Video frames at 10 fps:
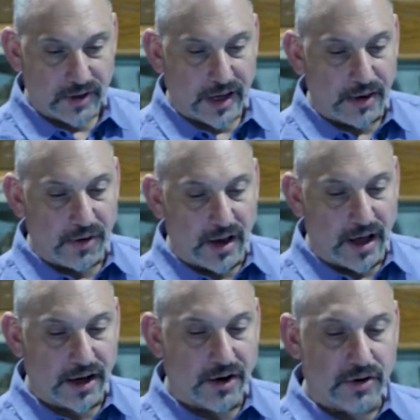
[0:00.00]
Okay, we
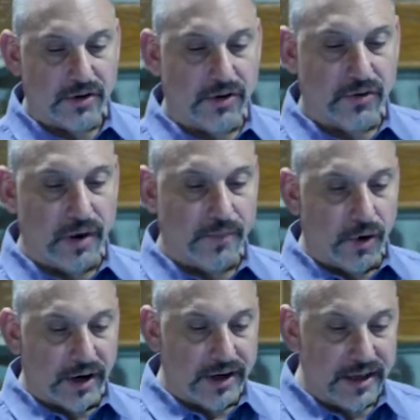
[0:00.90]
got
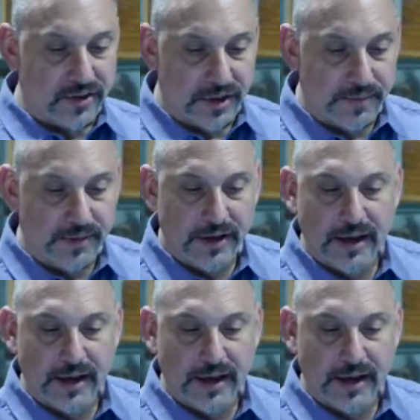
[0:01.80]
cryptorchidism.